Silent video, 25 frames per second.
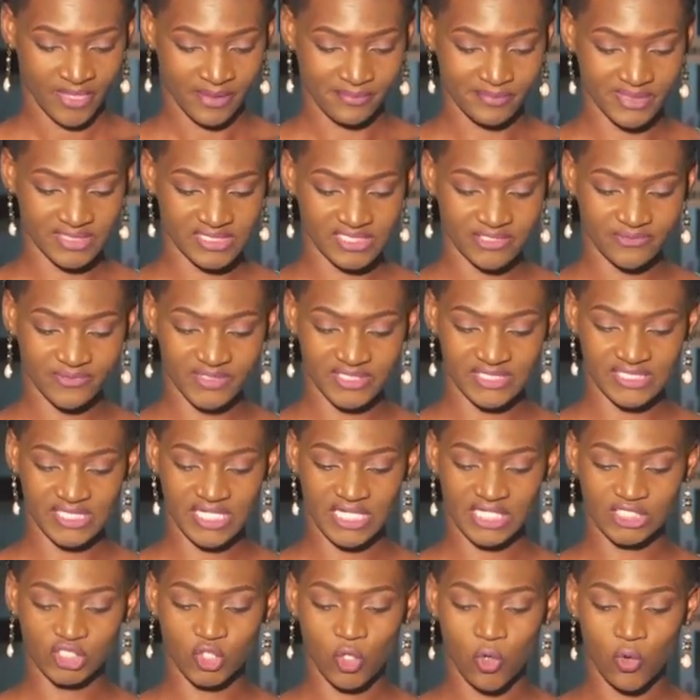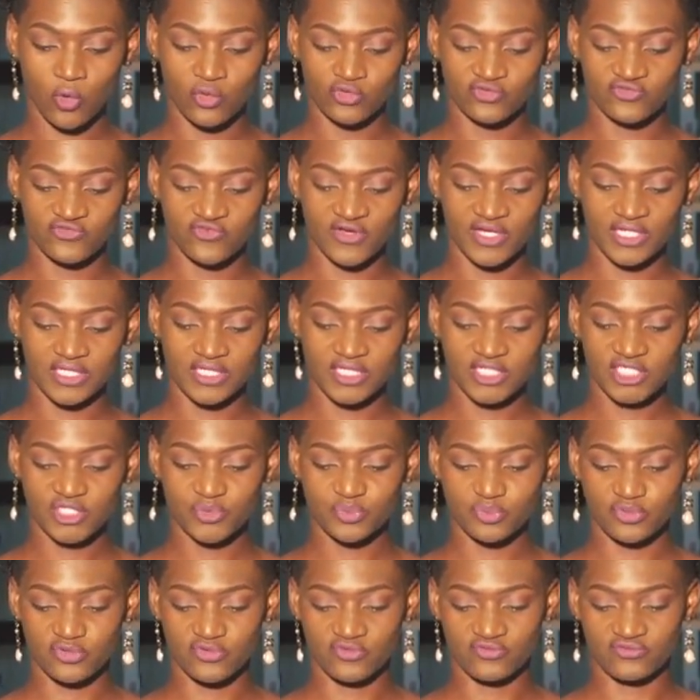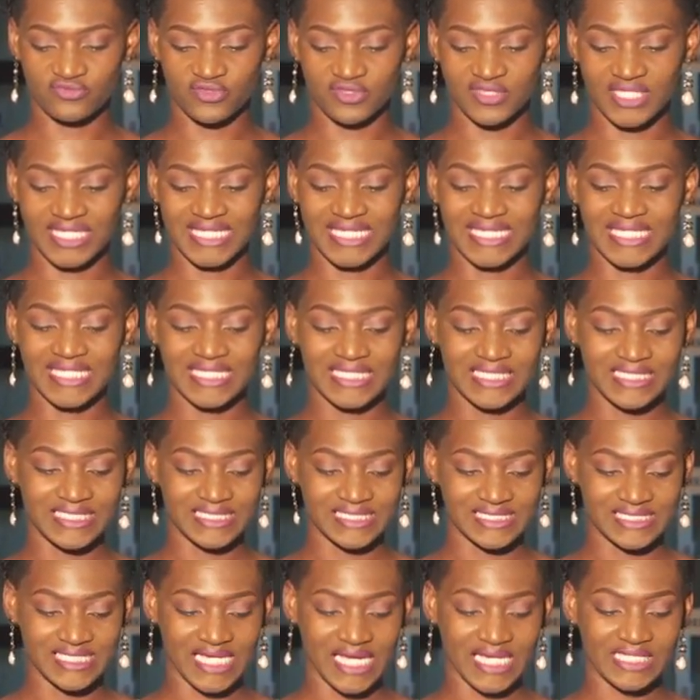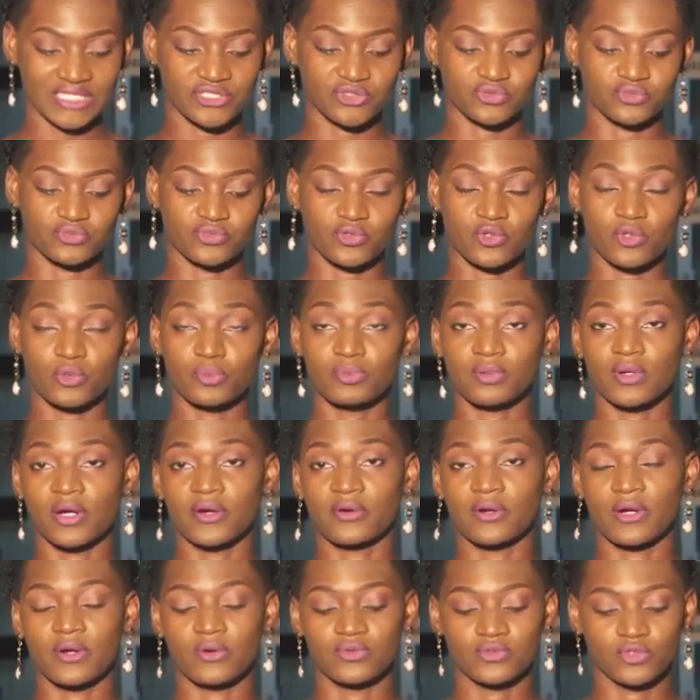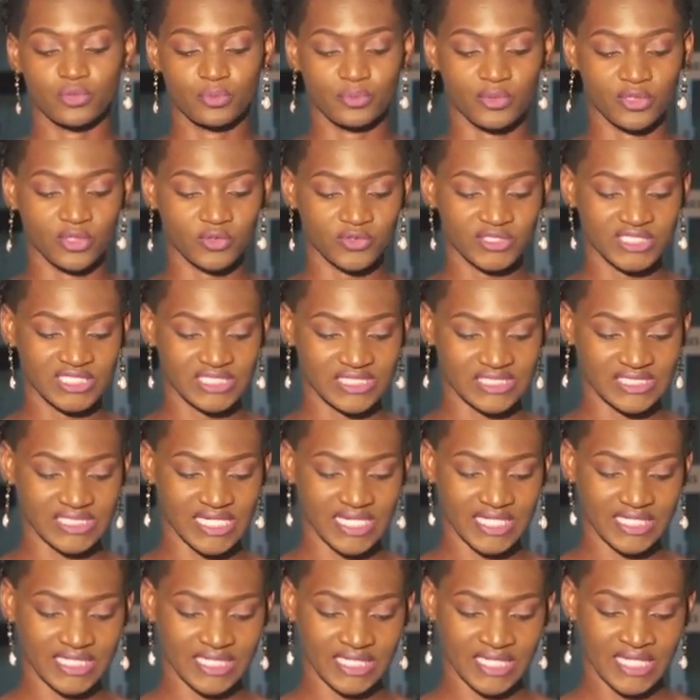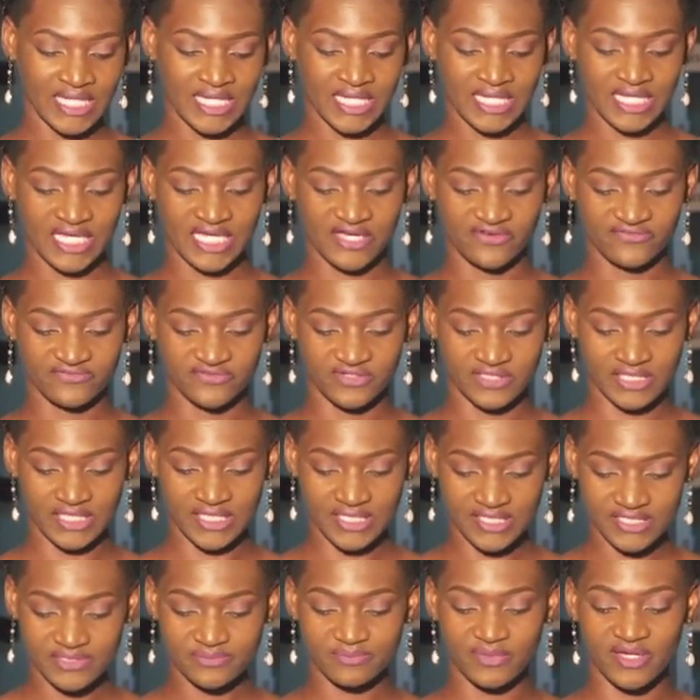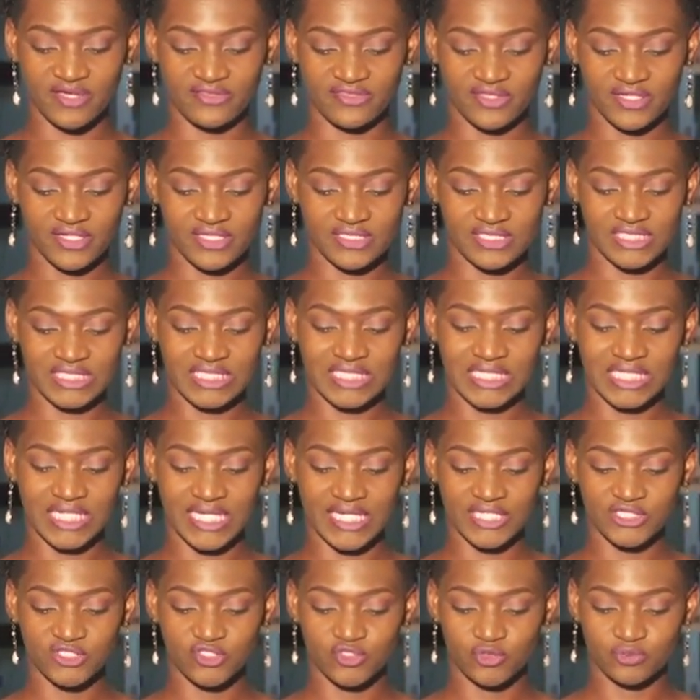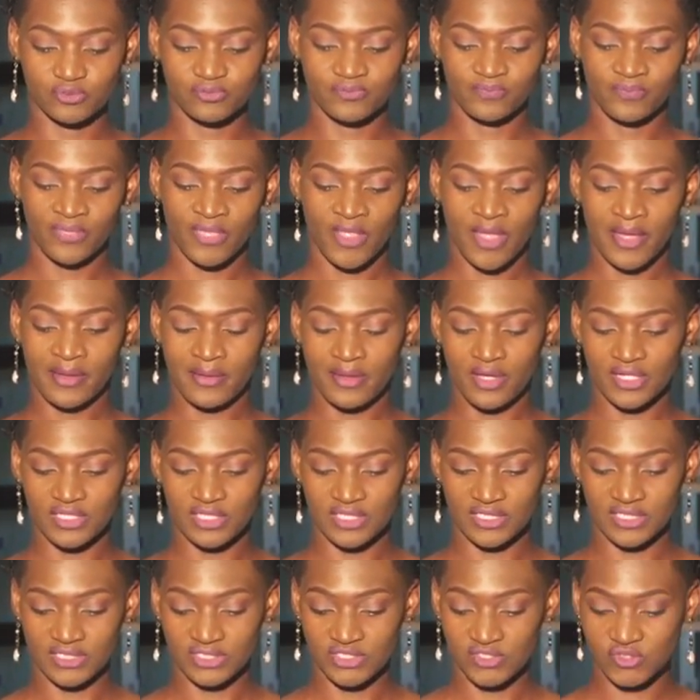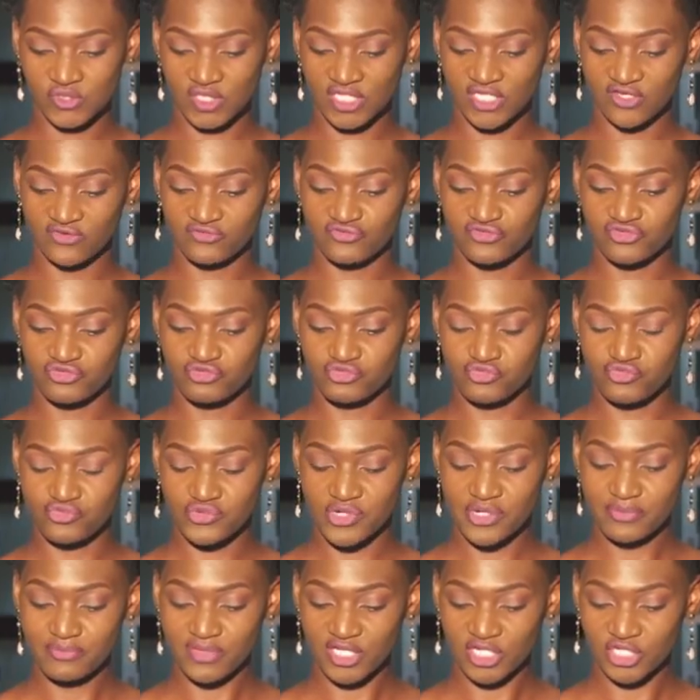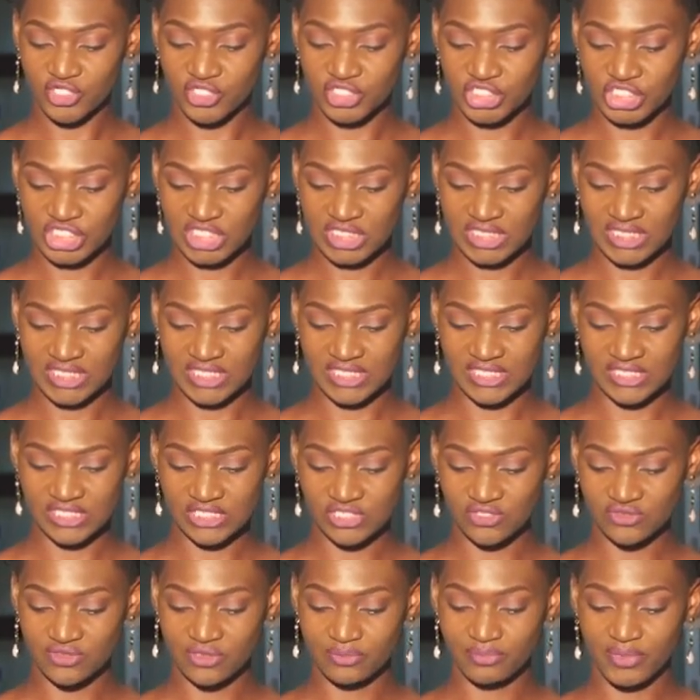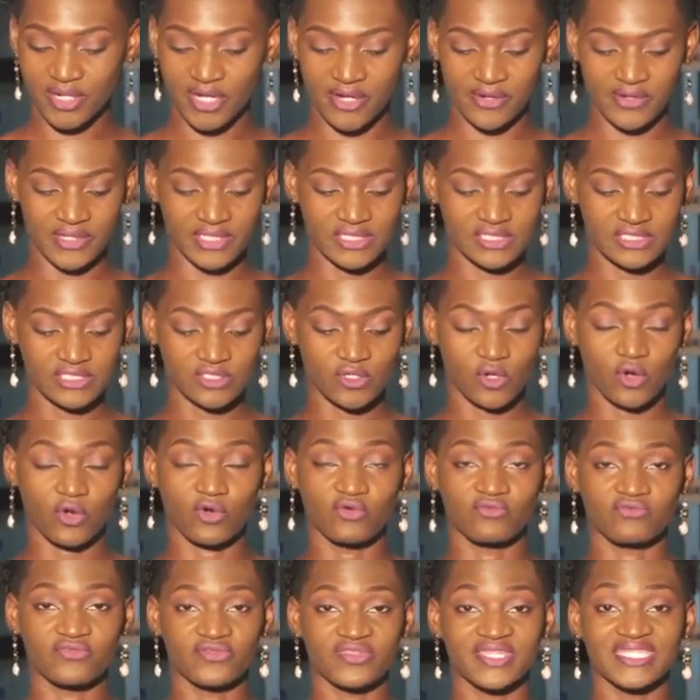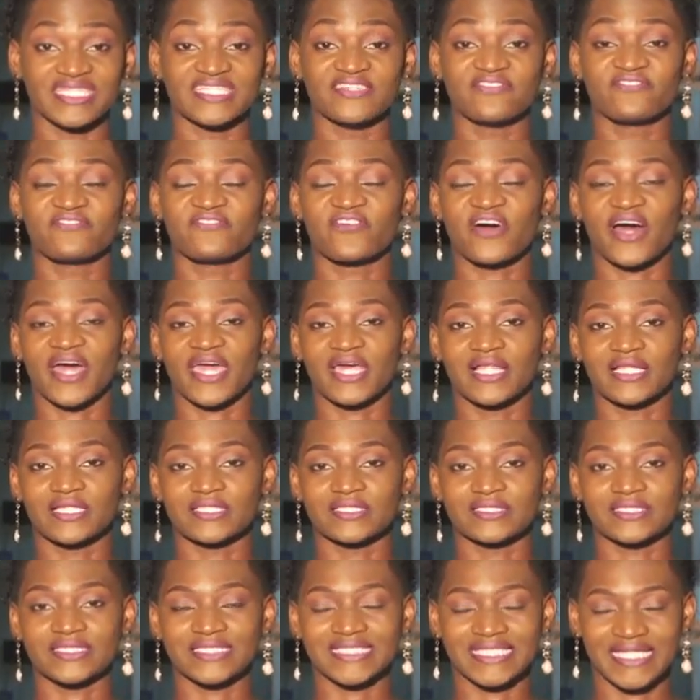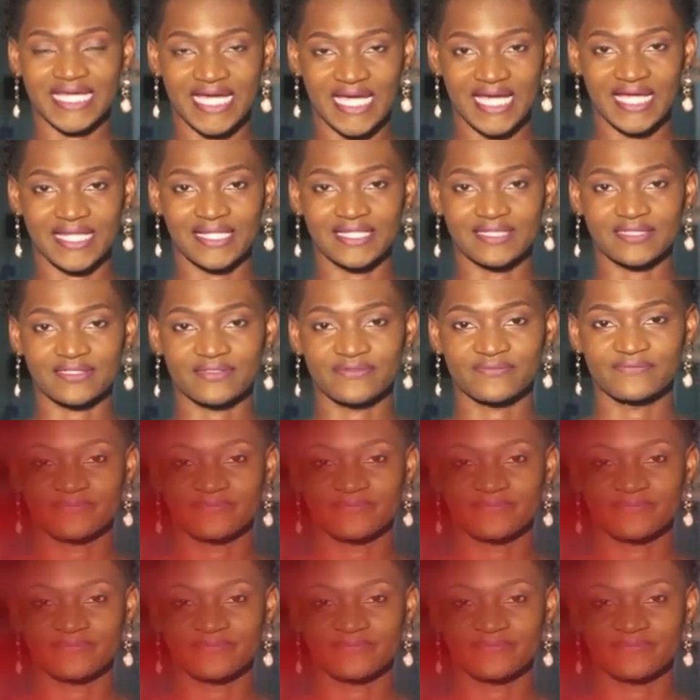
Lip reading: Batema said court findings prove that the killers tied a rope around Opolot's neck after his mother declined to give 3 million shillings to the parents of the defiled girl.